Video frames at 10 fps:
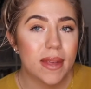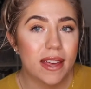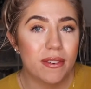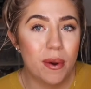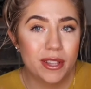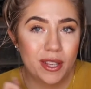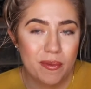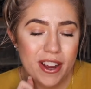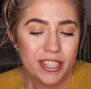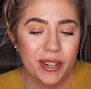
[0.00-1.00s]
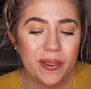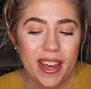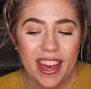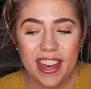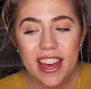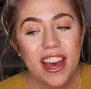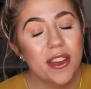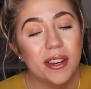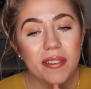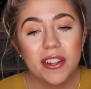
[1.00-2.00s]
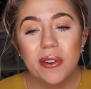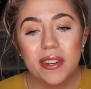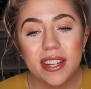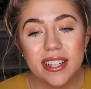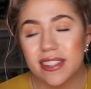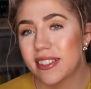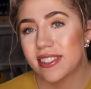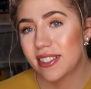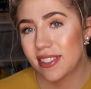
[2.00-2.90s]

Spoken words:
Even once you brush it away, you definitely don't need to